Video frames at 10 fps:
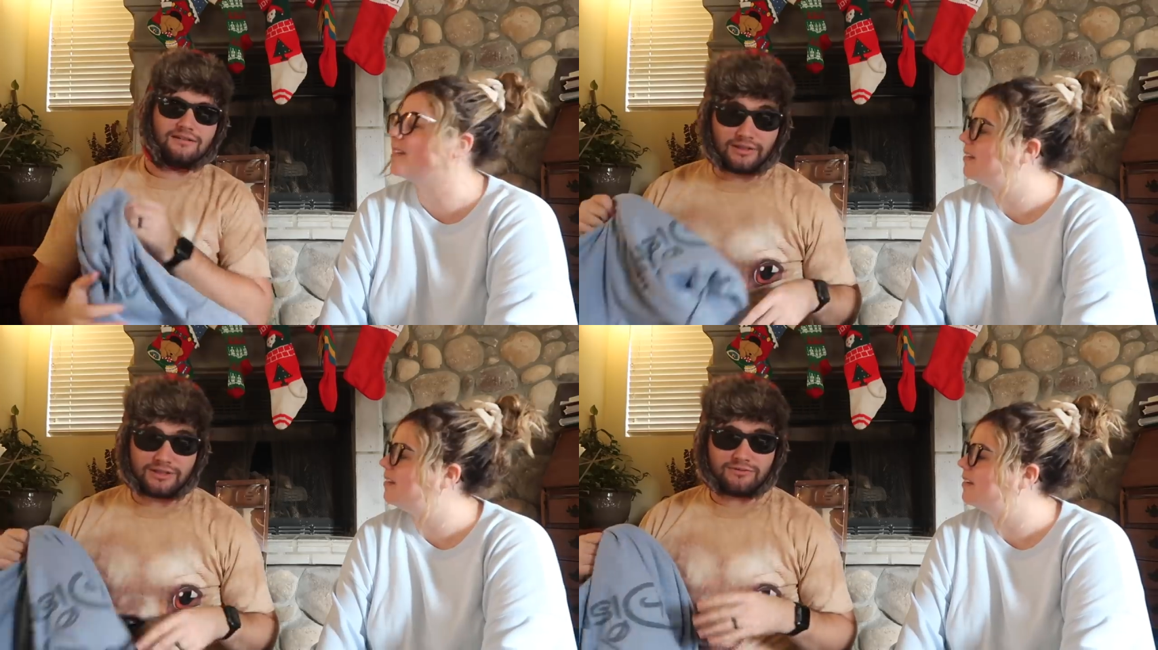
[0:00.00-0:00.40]

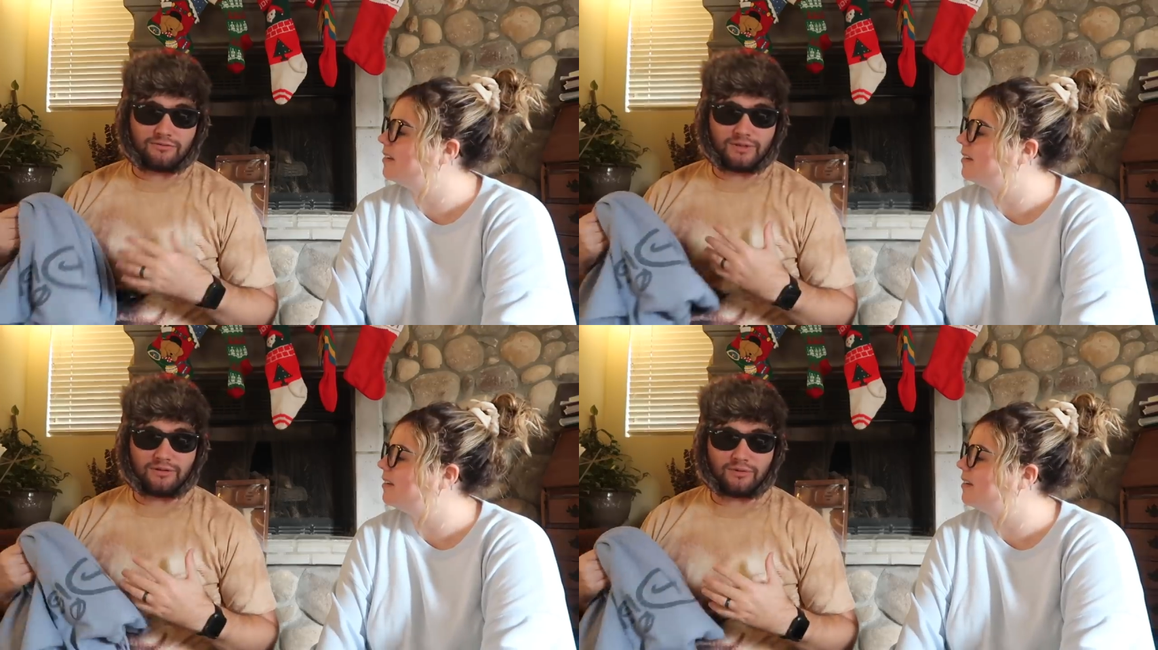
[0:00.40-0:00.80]
Speaker 1: Really just for
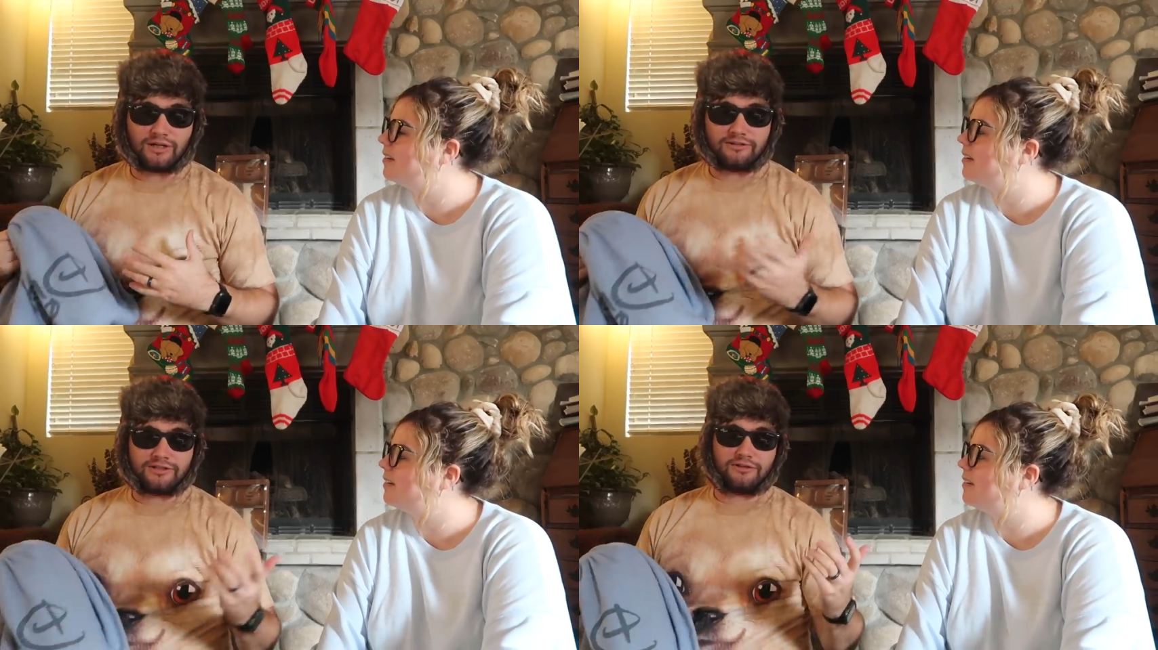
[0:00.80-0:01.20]
me to
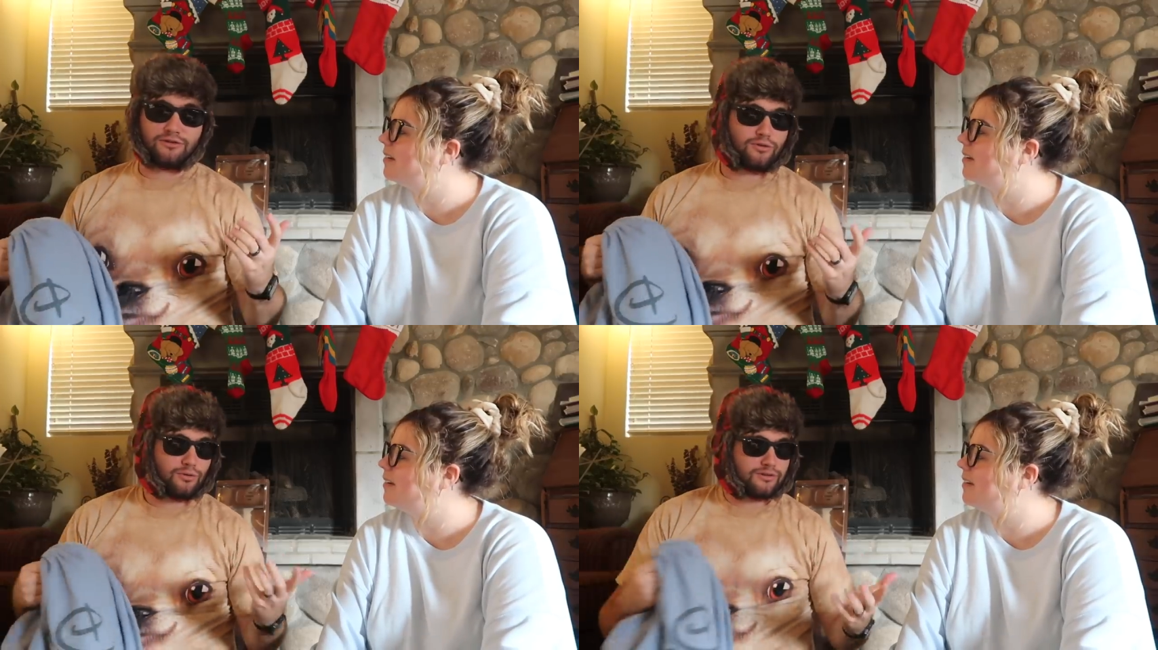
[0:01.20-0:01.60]
wear until you're
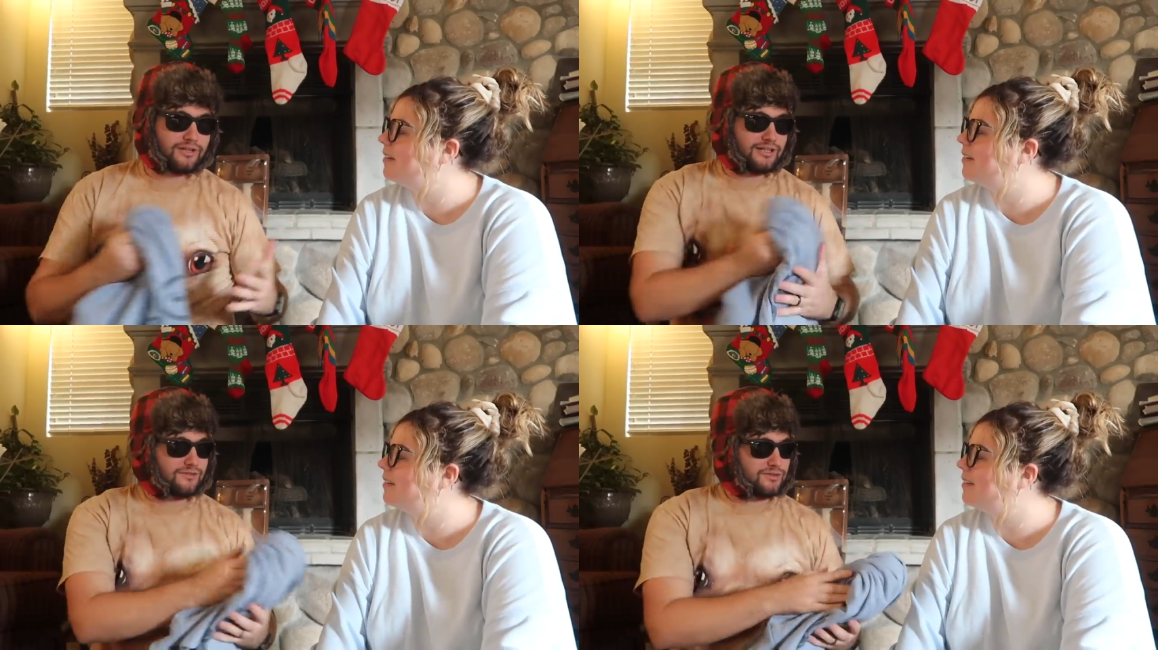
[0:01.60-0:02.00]
cold and then
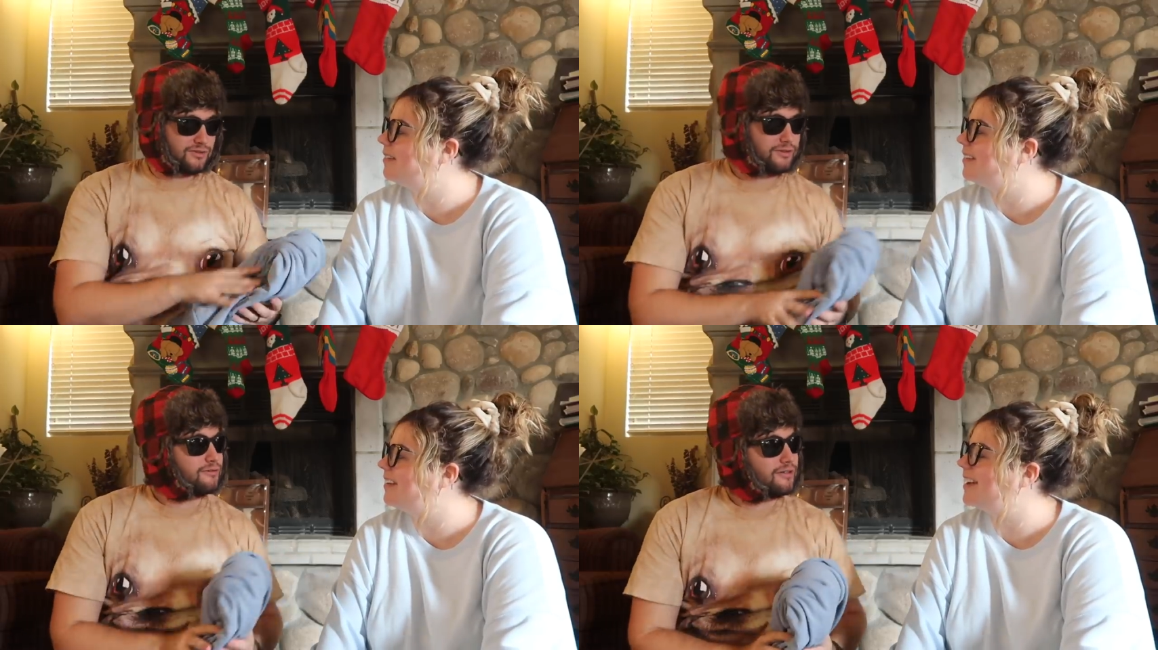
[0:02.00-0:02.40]
I give it
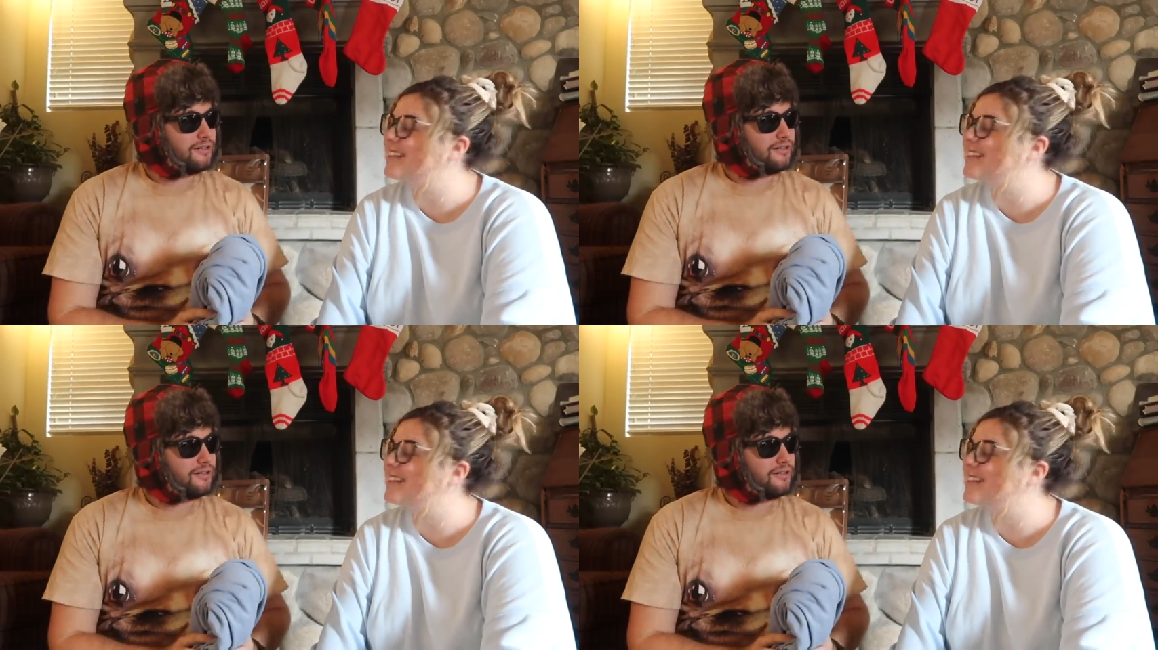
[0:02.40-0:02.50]
to you.